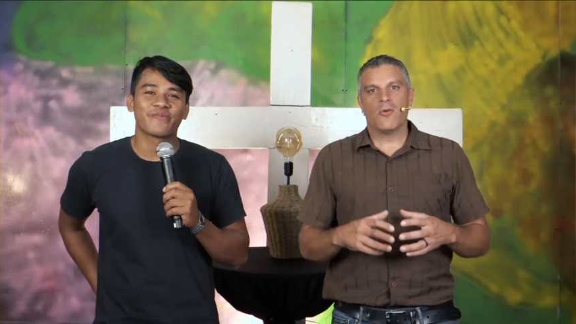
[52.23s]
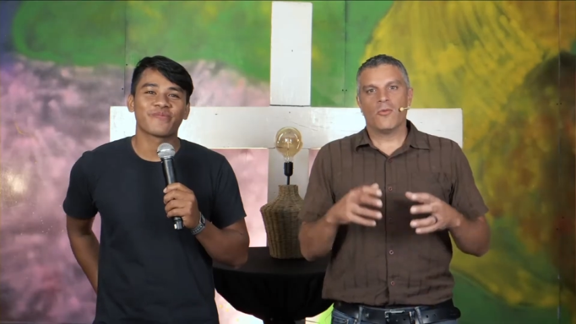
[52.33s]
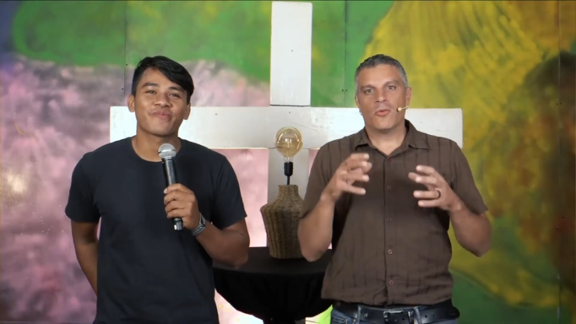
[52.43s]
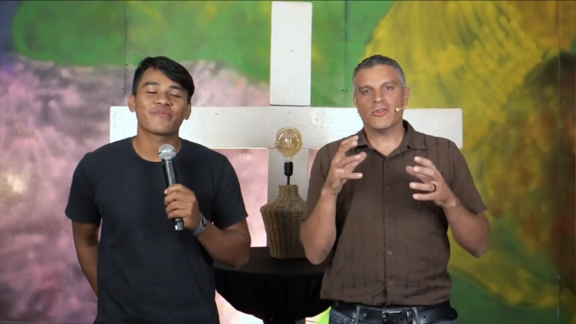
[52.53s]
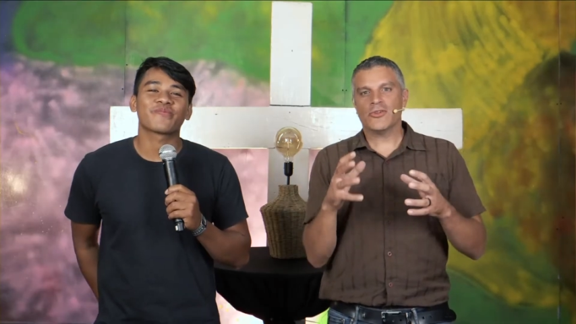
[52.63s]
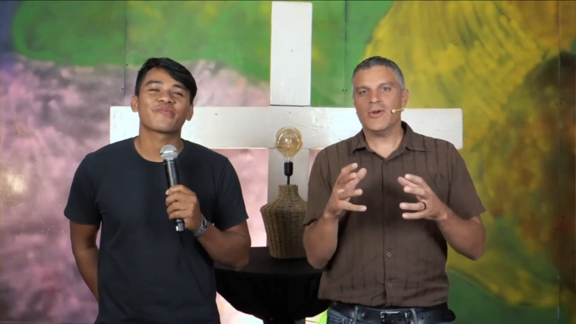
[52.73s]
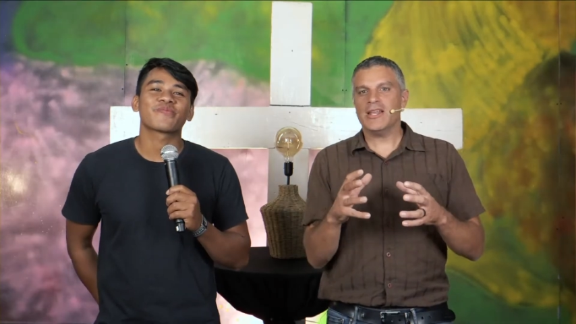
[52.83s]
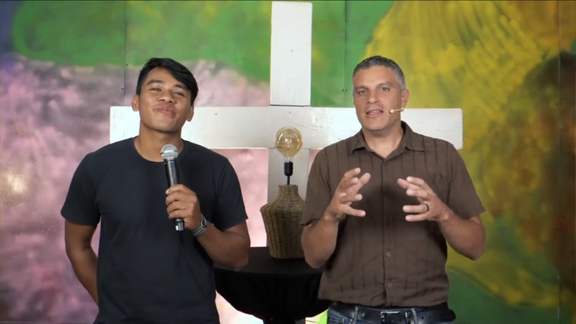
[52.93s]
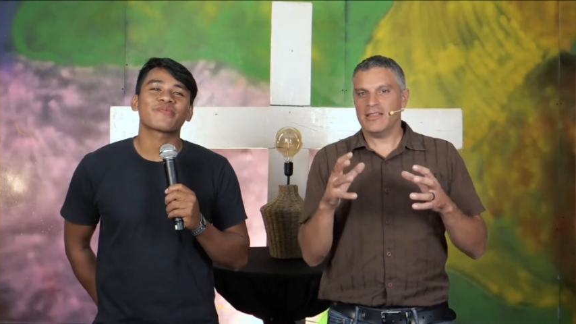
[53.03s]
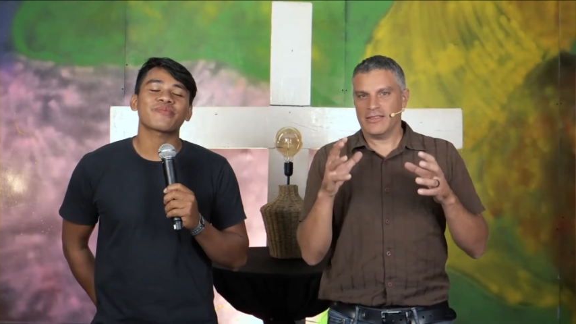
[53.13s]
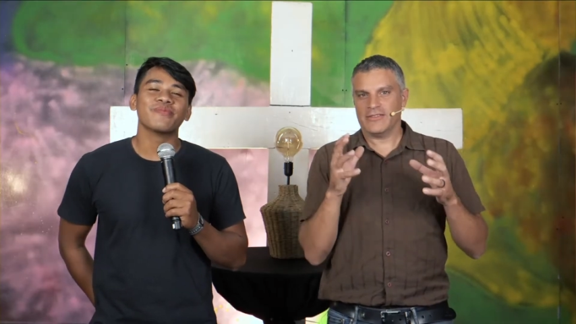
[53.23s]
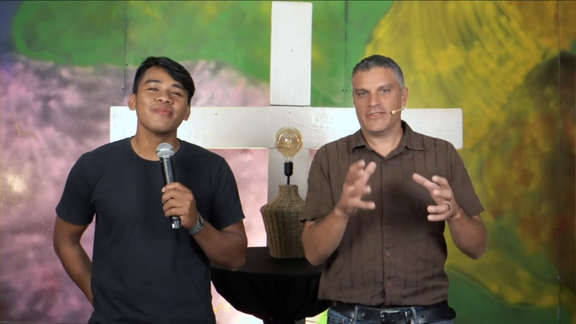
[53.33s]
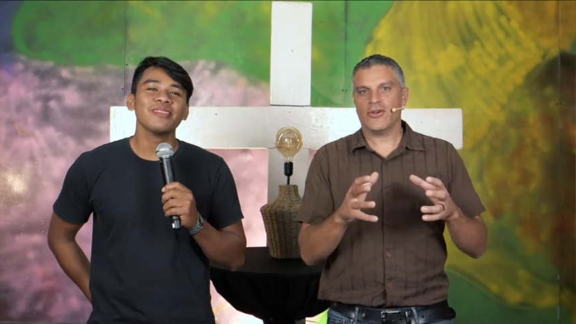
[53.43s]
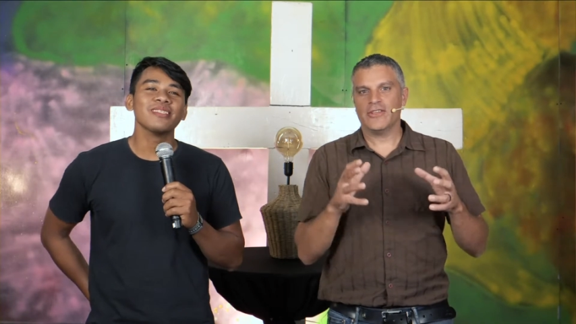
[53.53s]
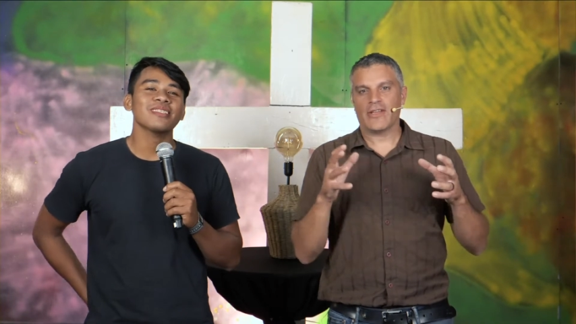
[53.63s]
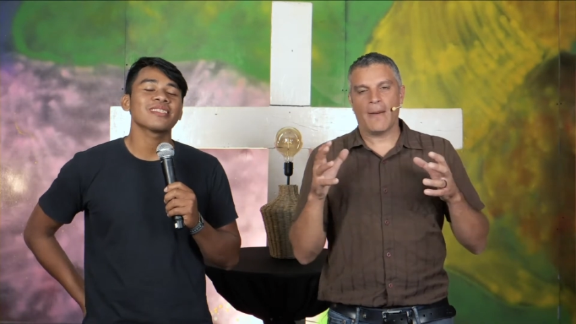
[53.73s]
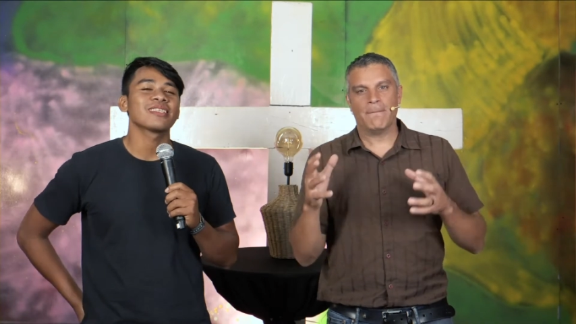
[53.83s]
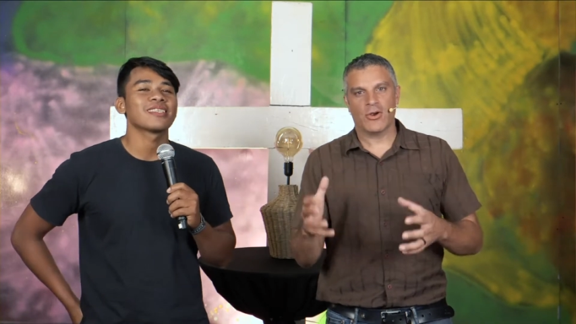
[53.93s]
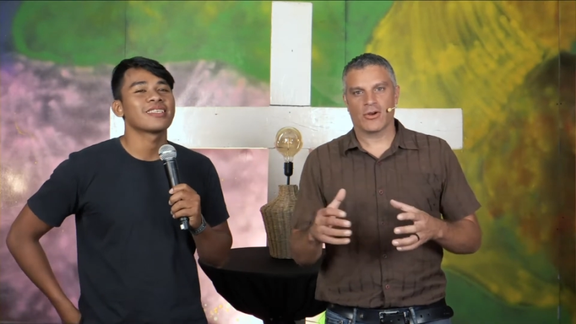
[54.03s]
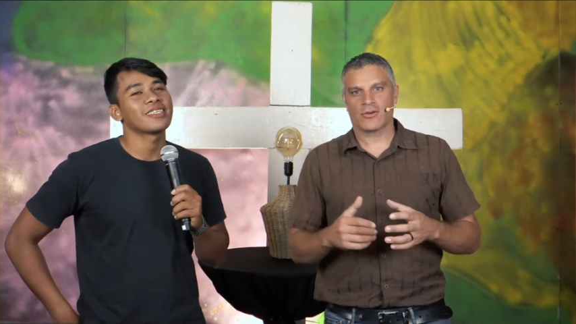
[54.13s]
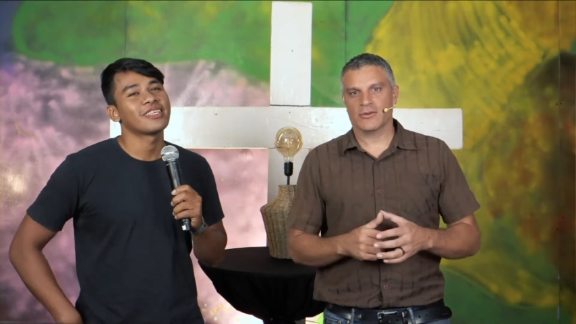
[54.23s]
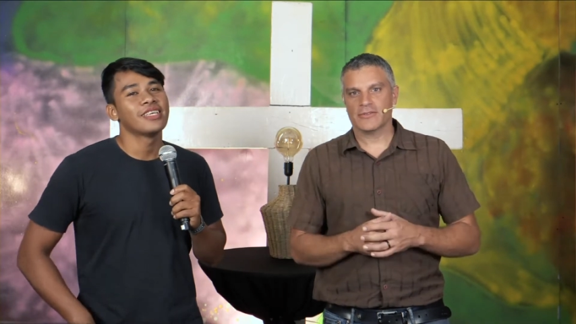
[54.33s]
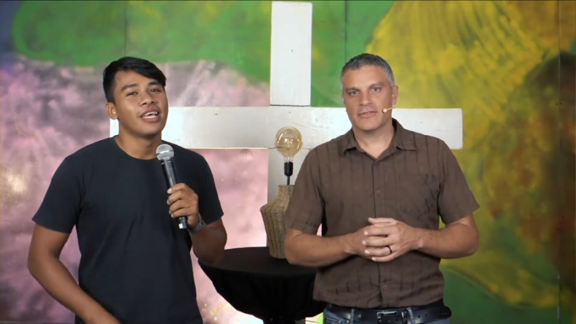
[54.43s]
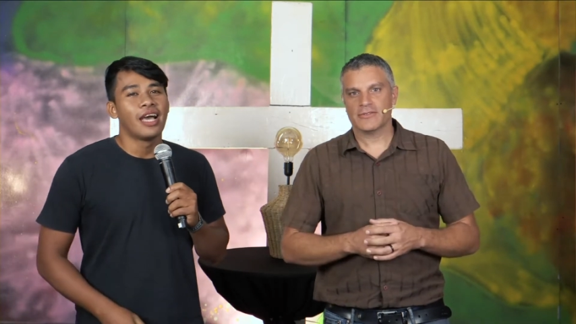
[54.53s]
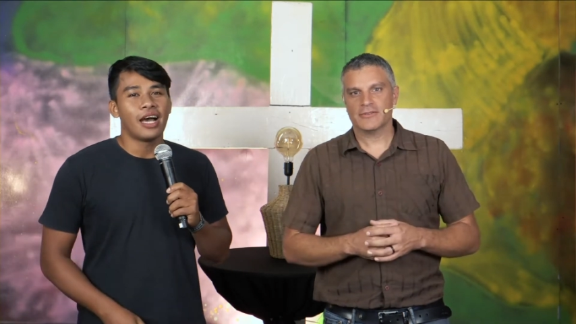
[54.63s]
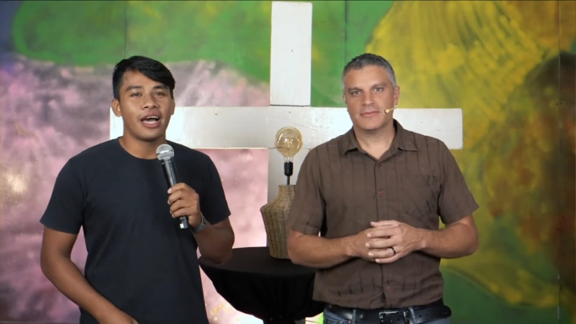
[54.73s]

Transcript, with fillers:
Speaker 1: We're doing the series on miracles